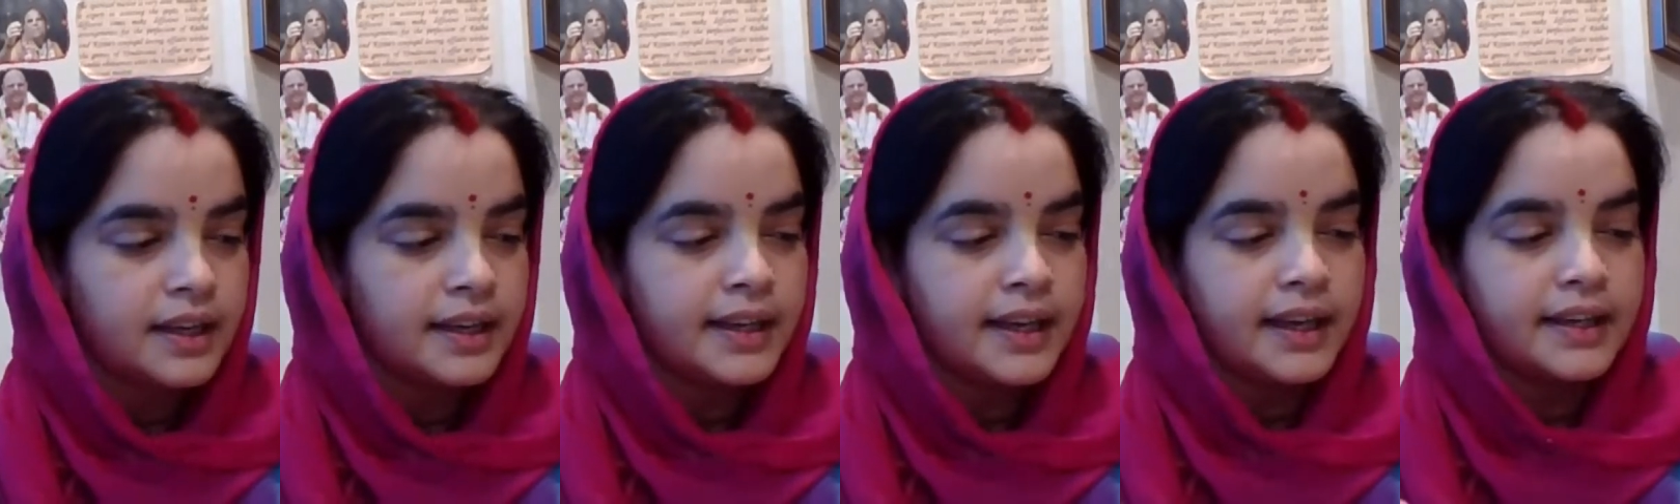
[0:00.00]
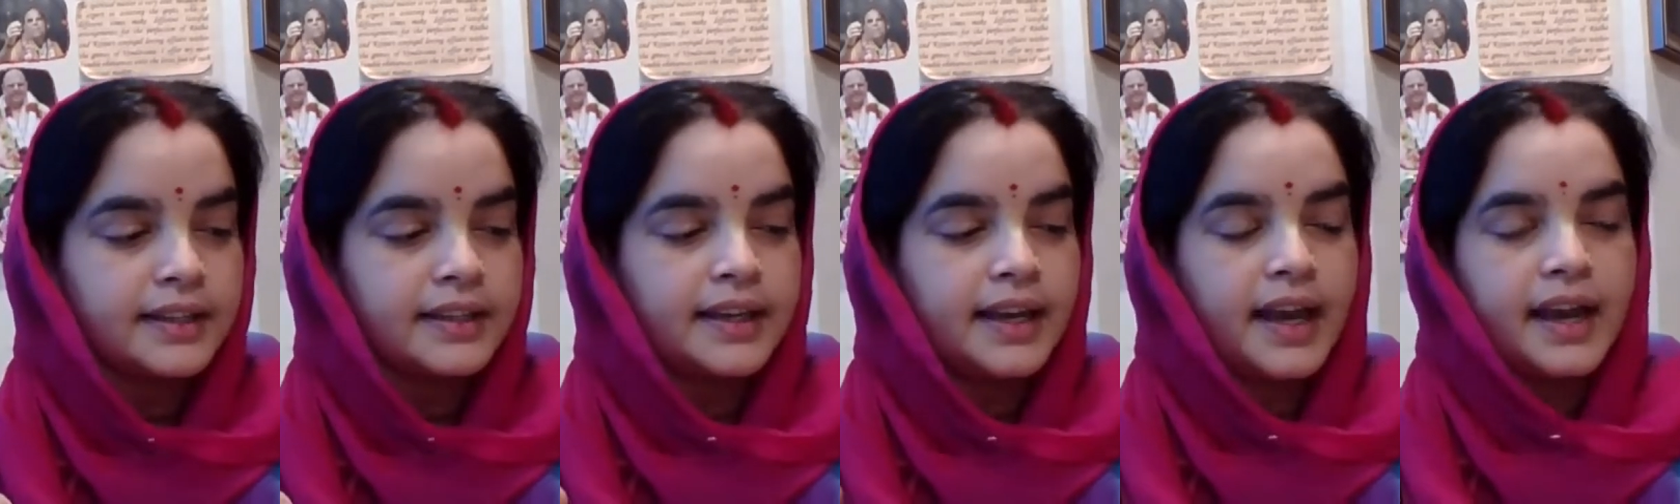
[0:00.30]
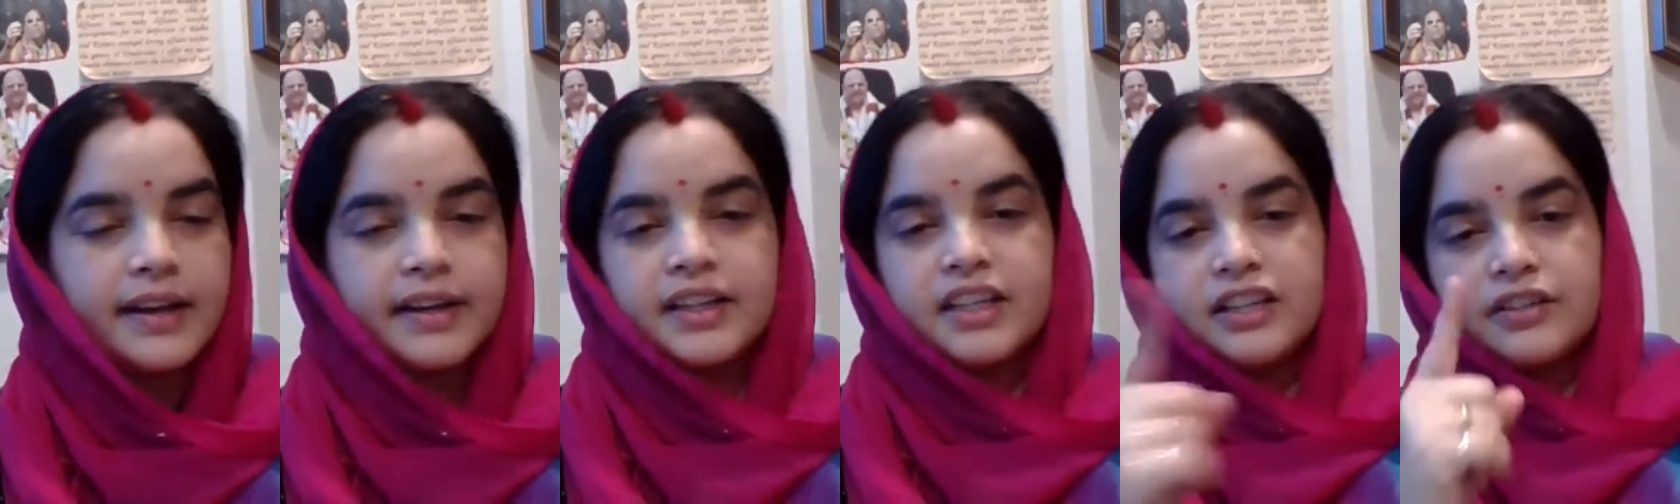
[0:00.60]
can
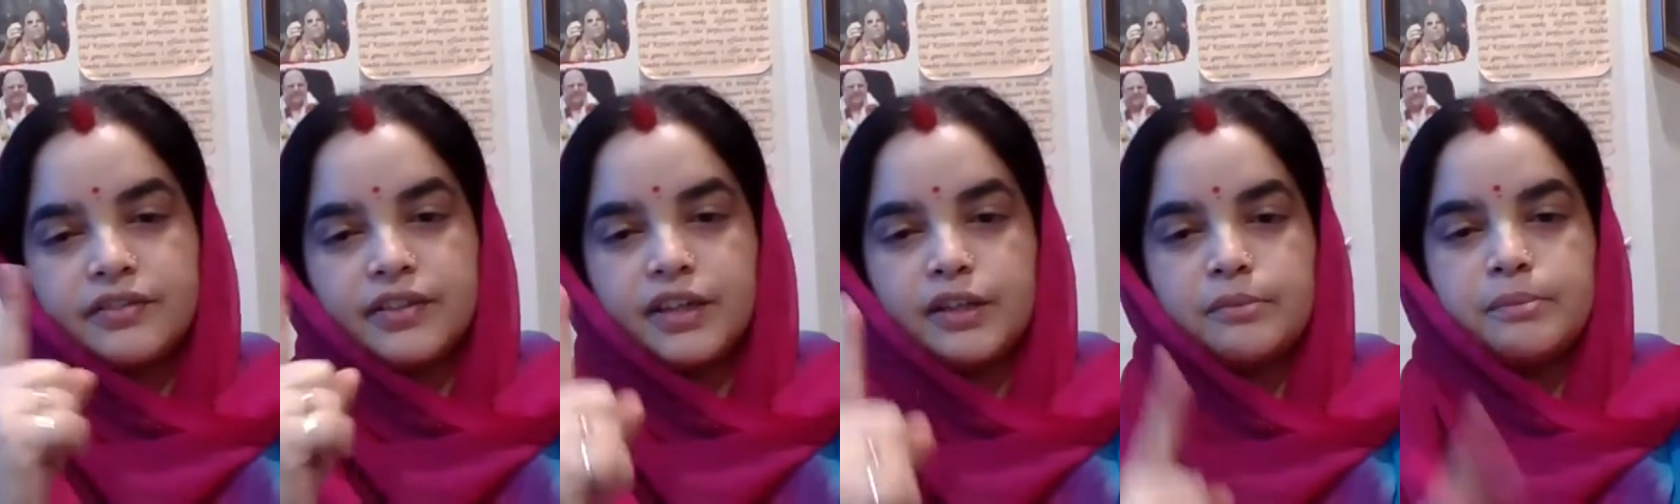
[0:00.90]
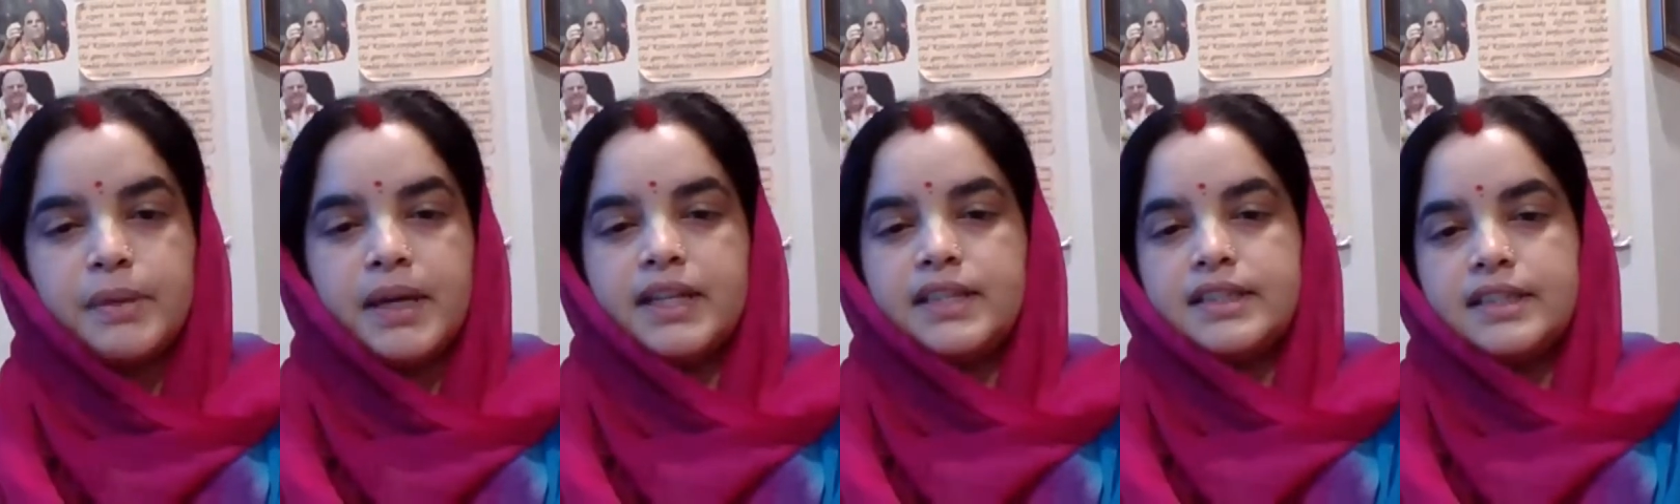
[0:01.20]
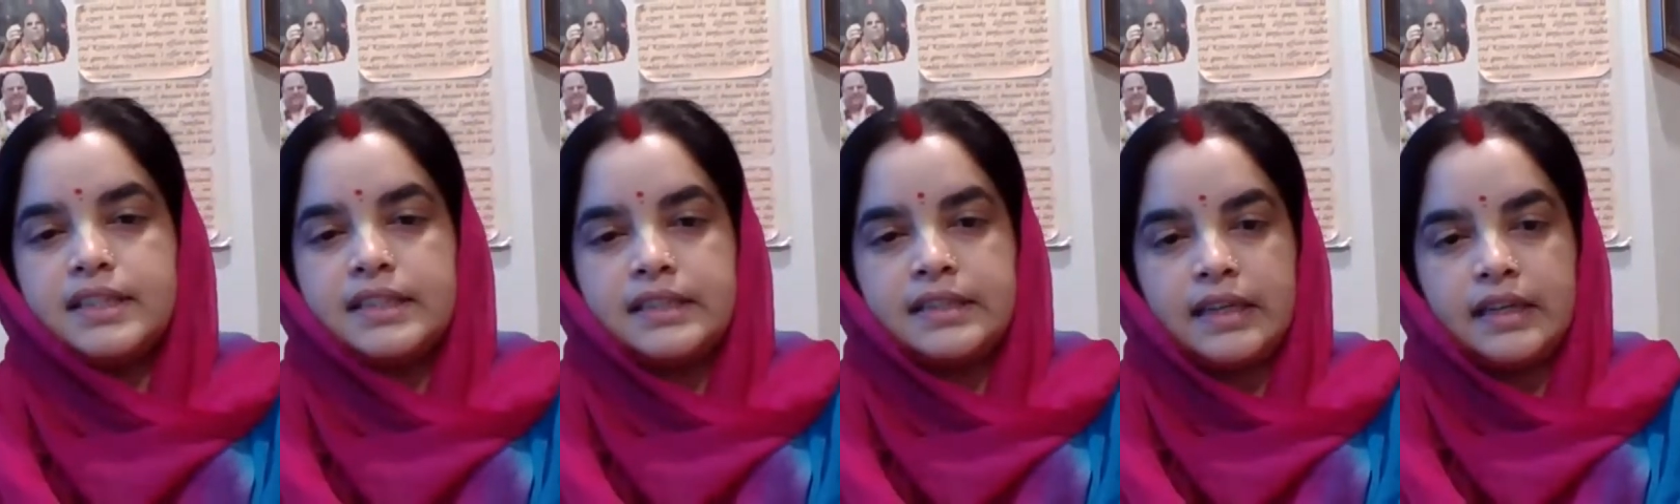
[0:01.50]
carry away a
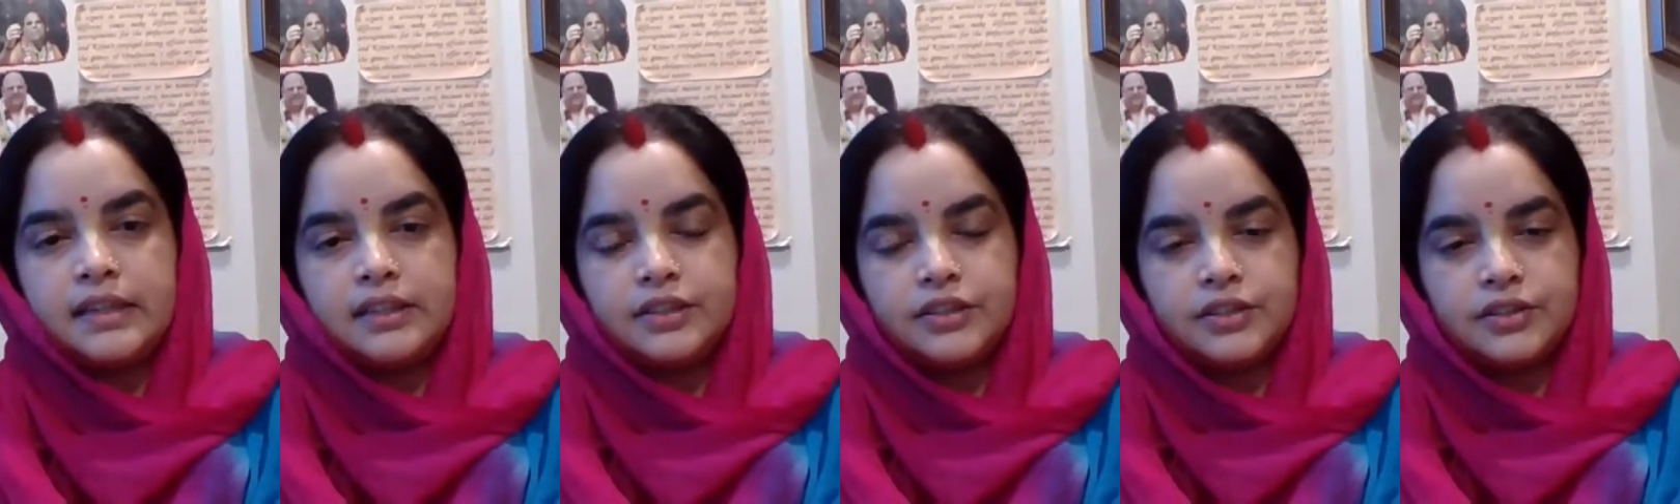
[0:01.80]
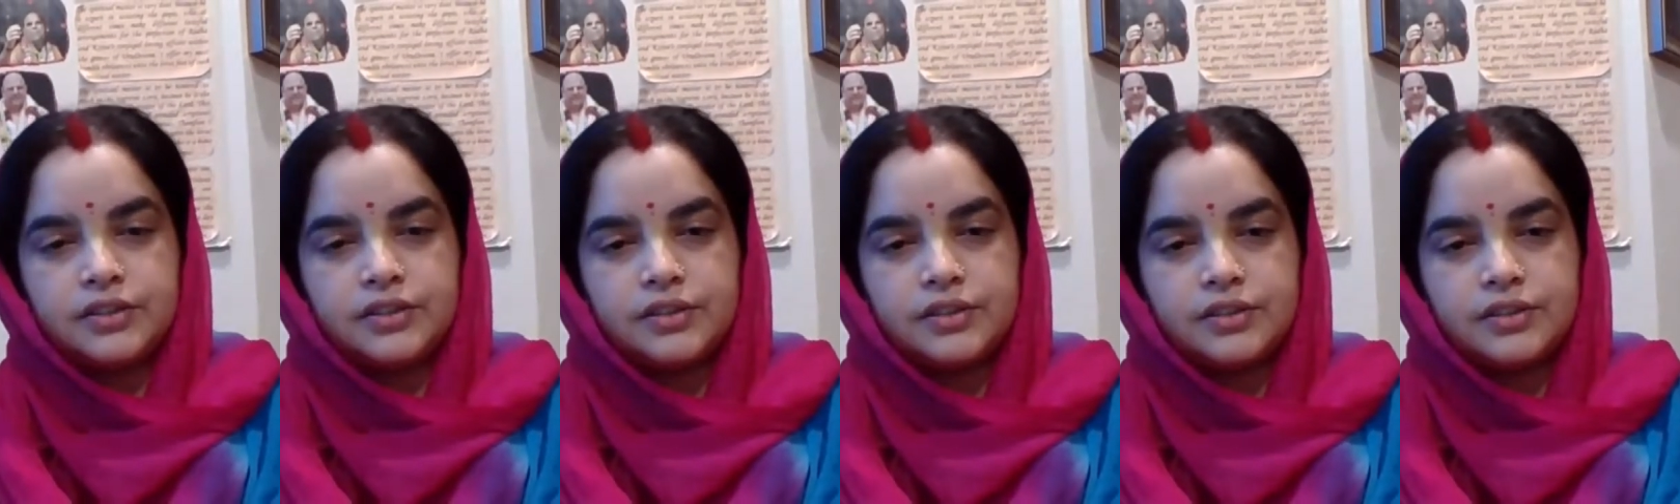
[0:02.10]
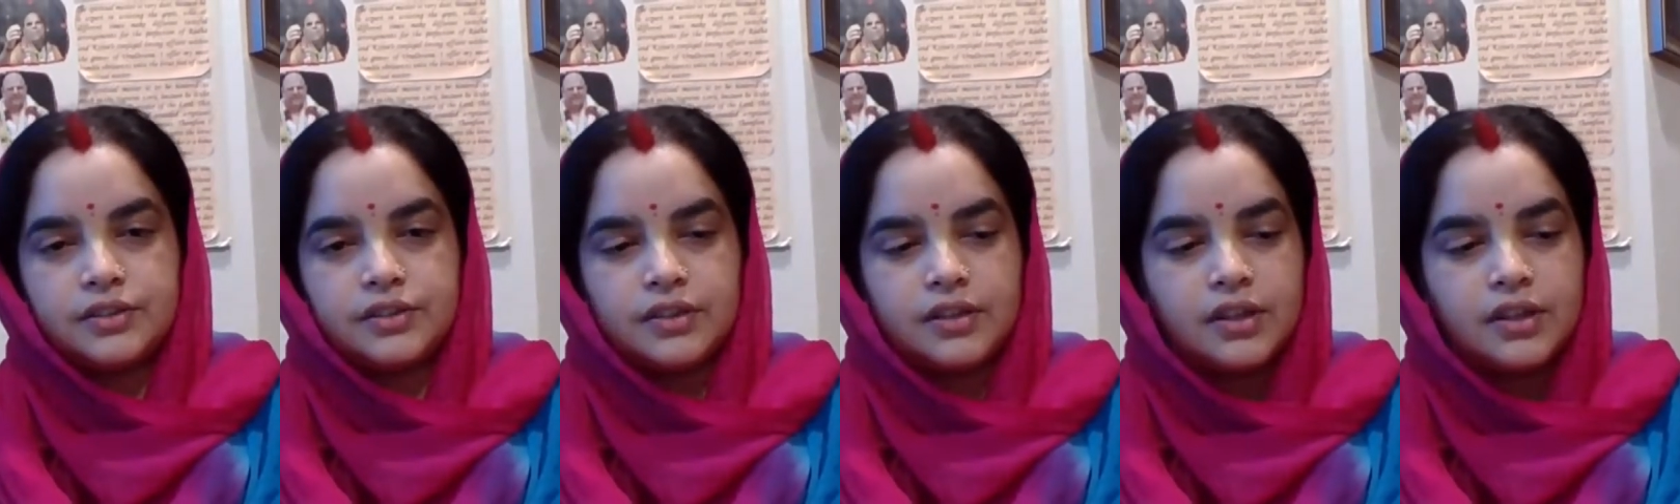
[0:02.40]
man's intelligence.